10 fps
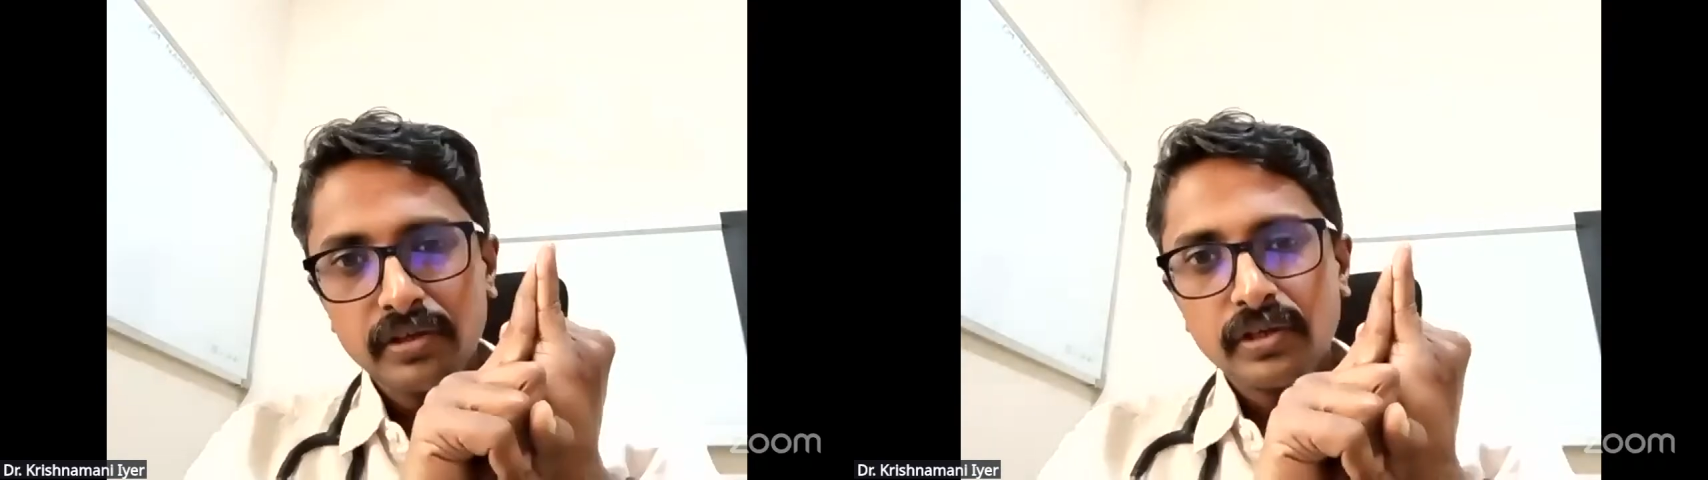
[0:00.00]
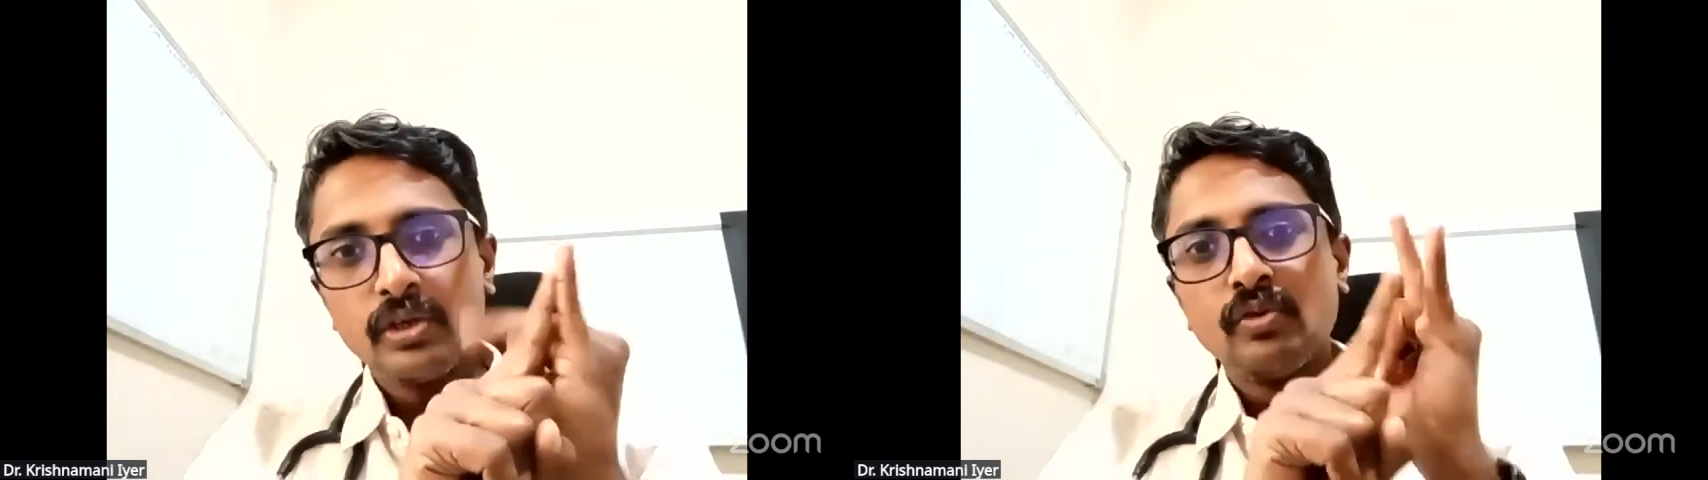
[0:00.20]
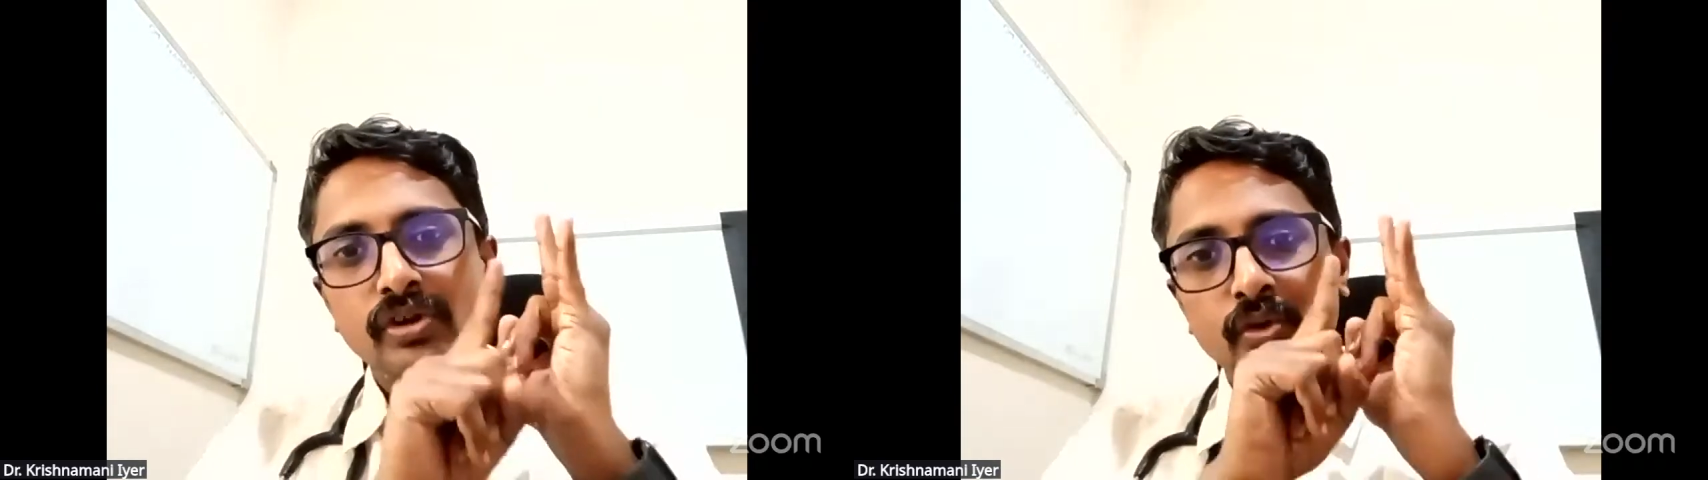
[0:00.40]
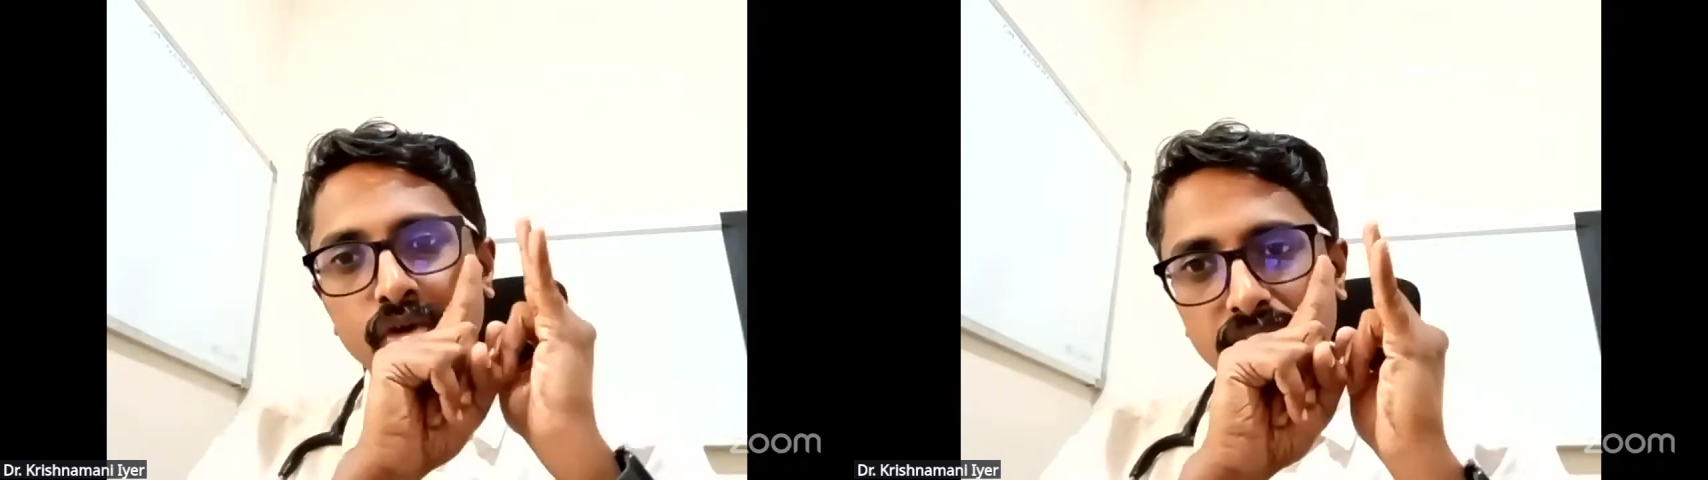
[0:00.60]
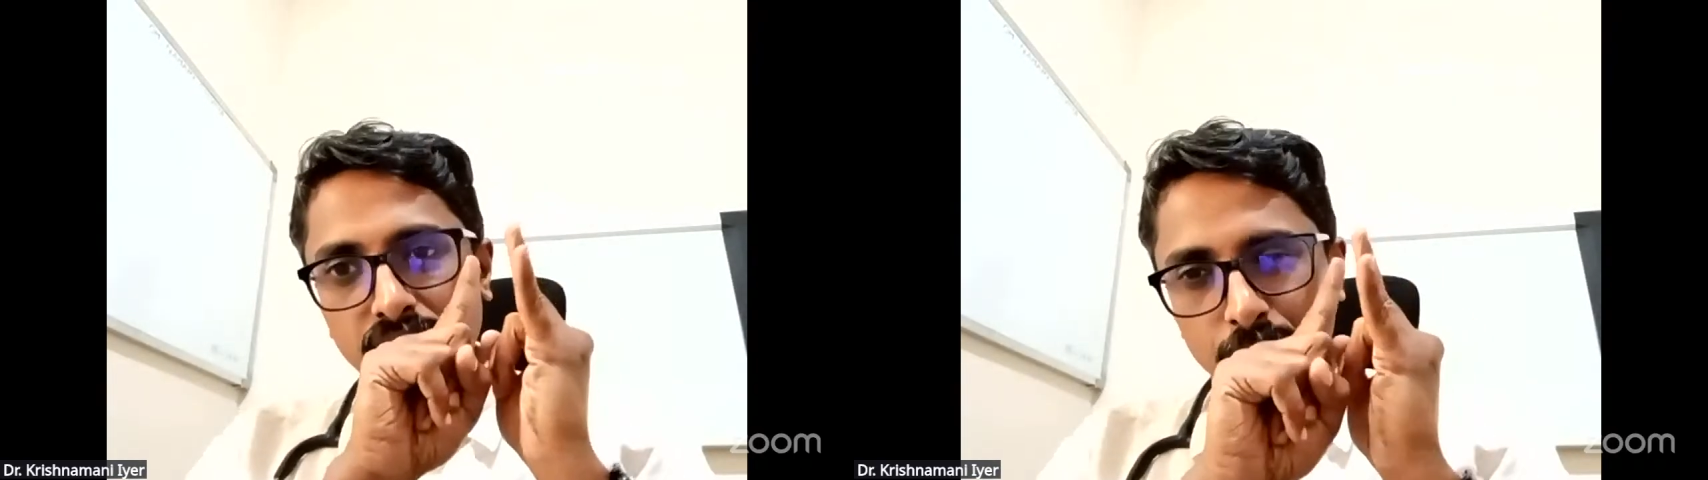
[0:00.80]
You will do
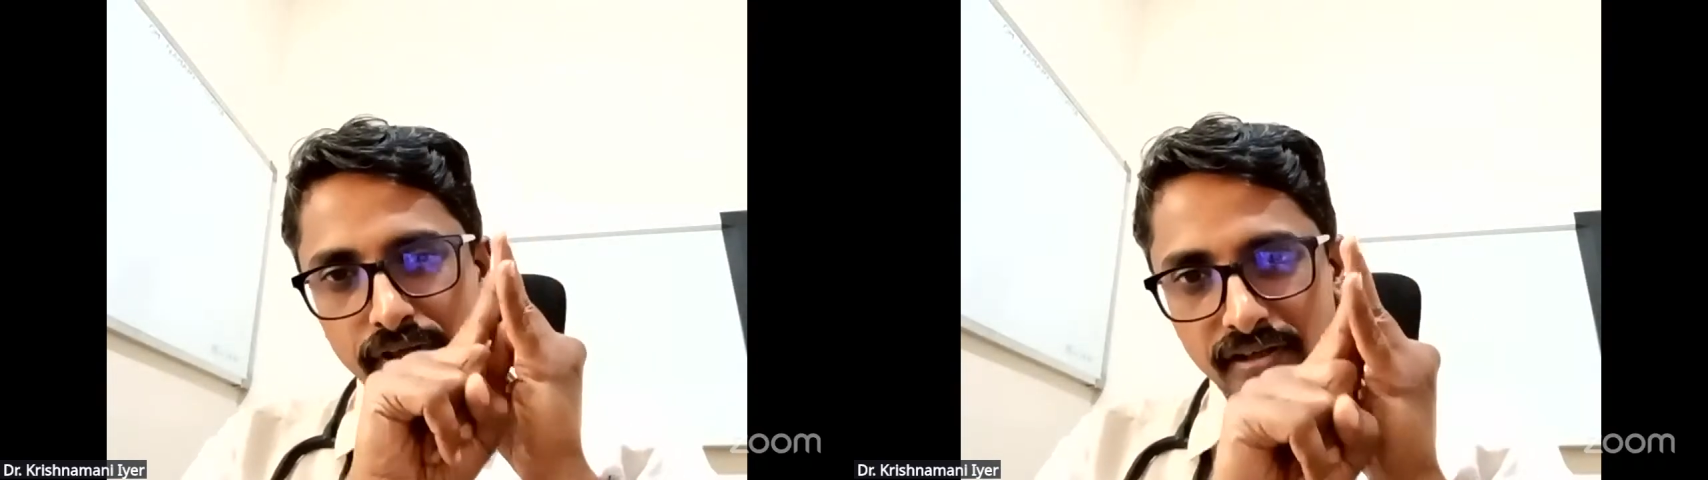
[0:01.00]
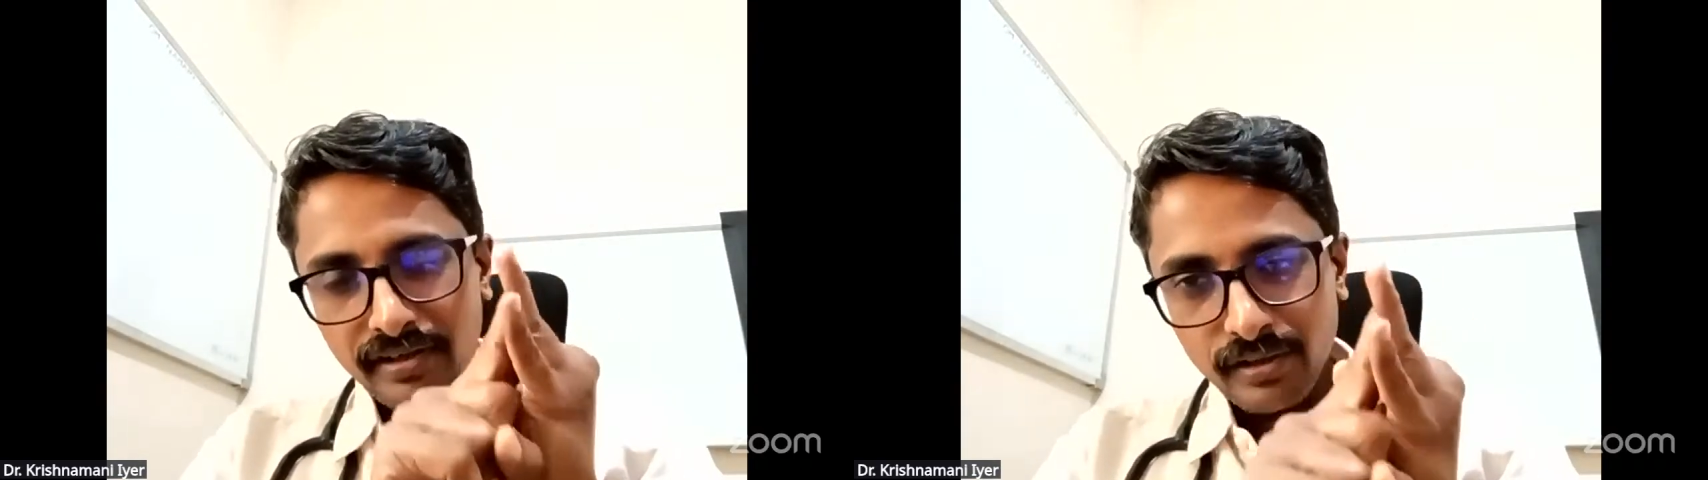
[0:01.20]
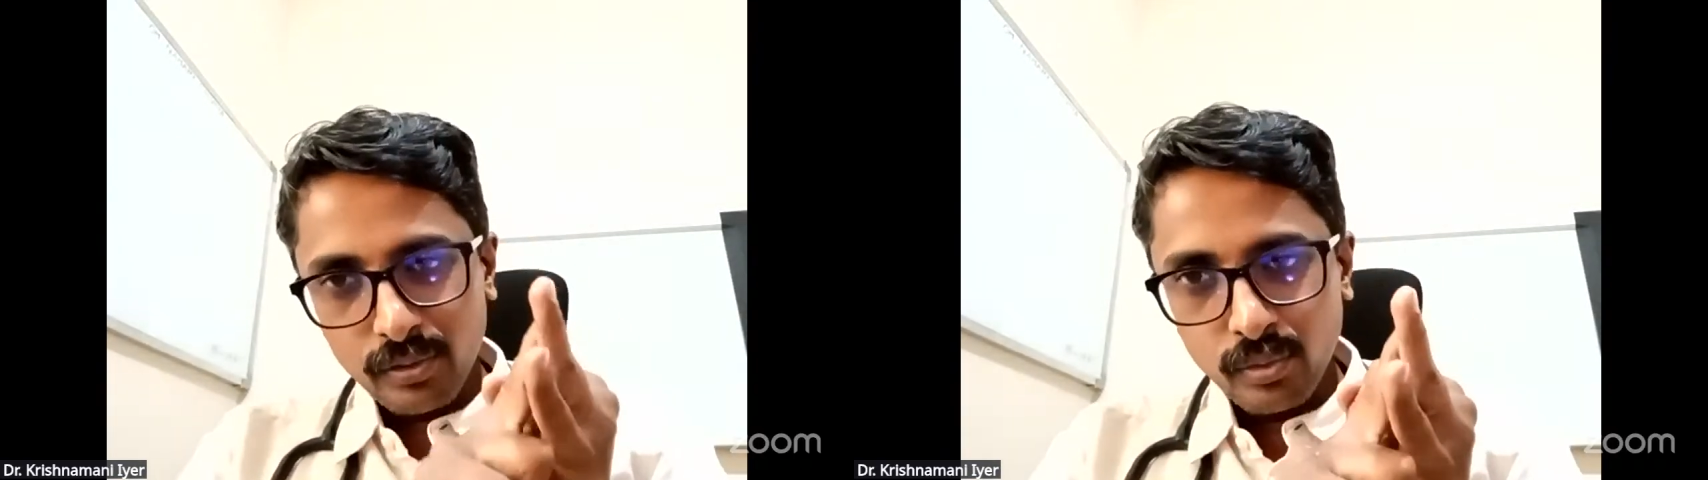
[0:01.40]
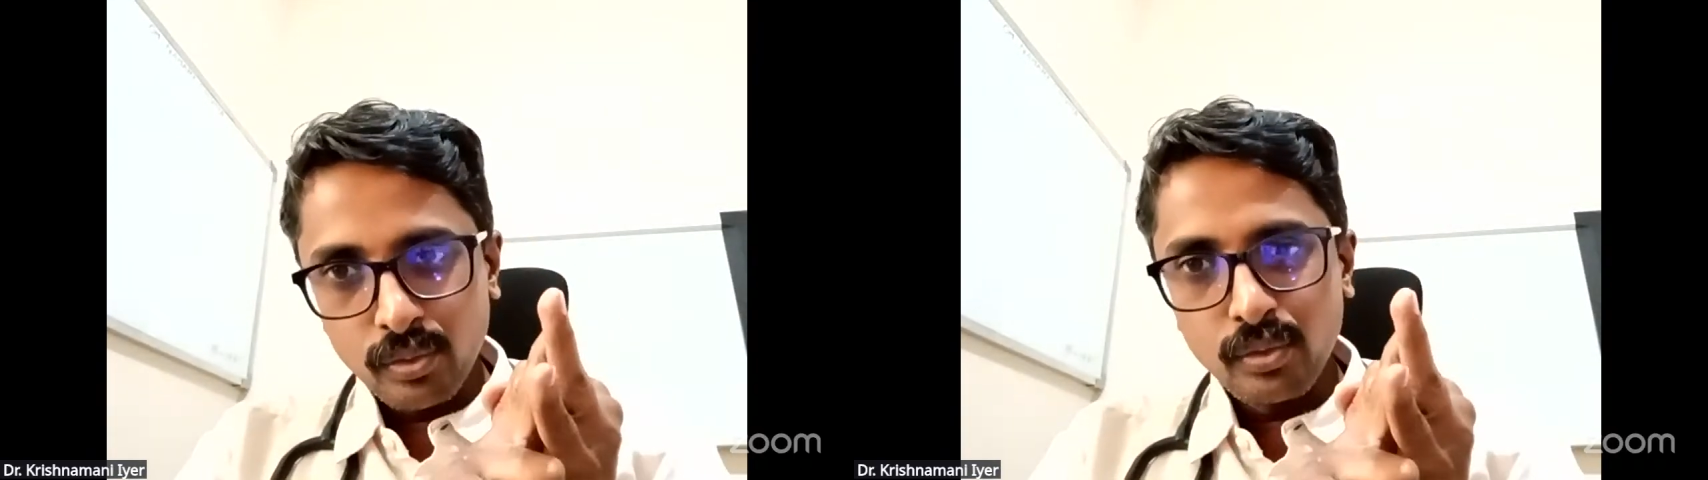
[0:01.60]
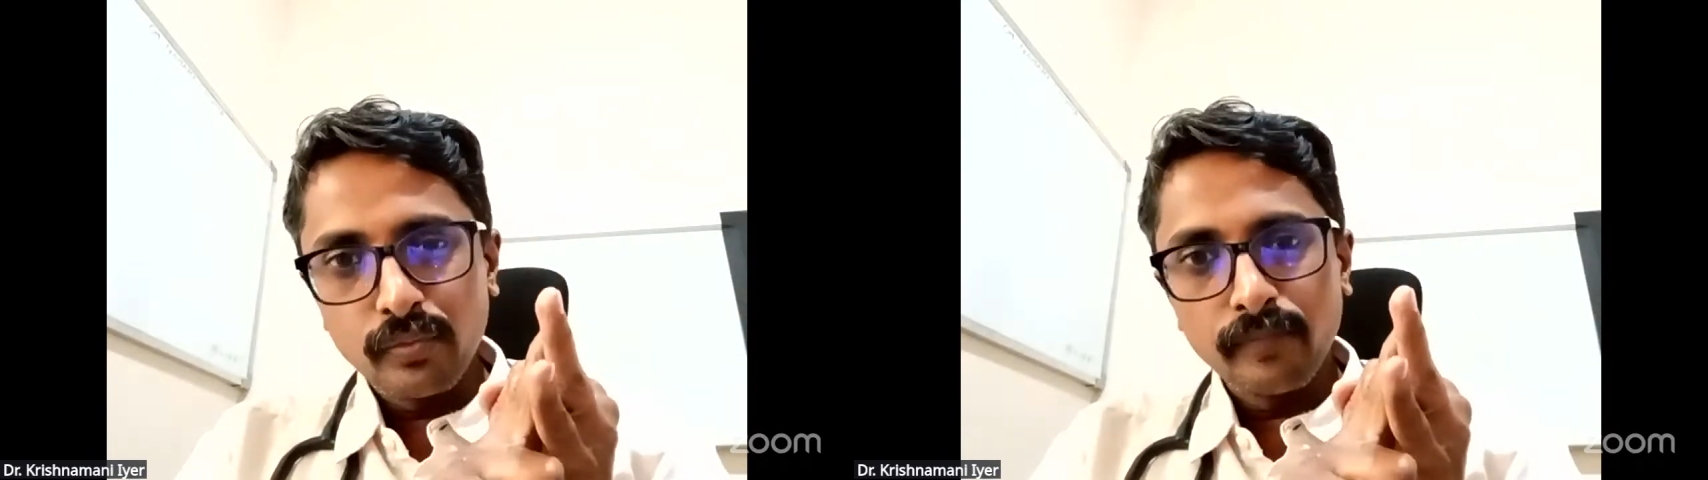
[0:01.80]
ER/PR
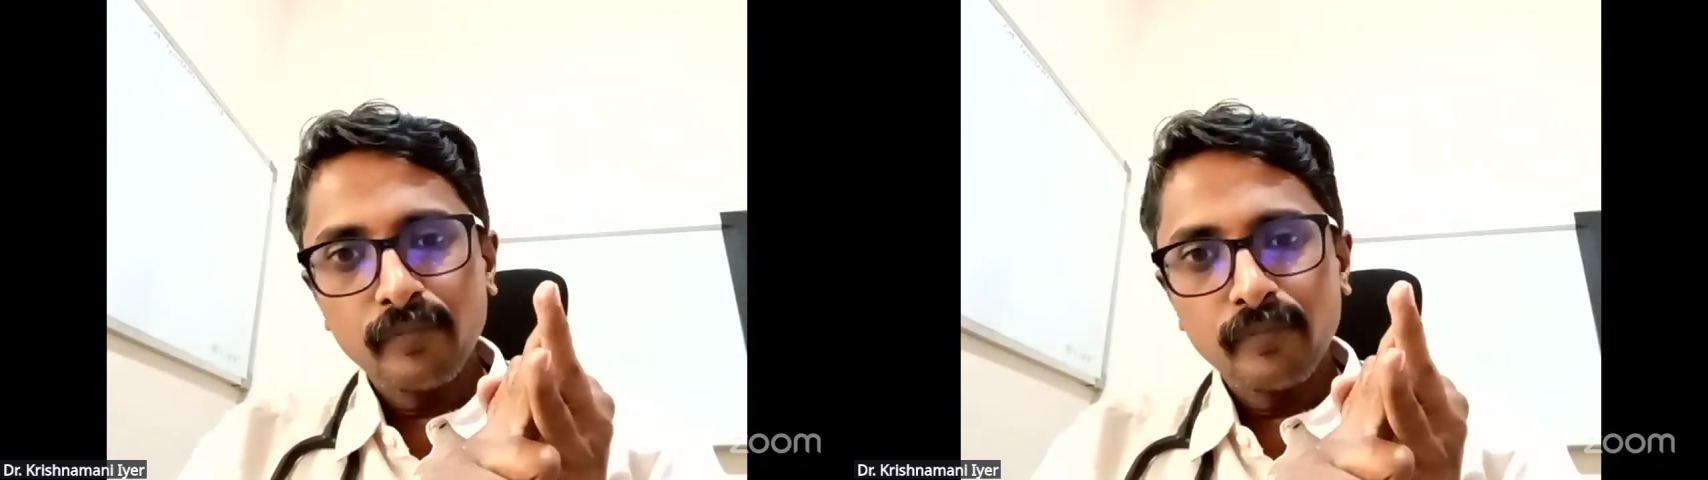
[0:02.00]
HER2.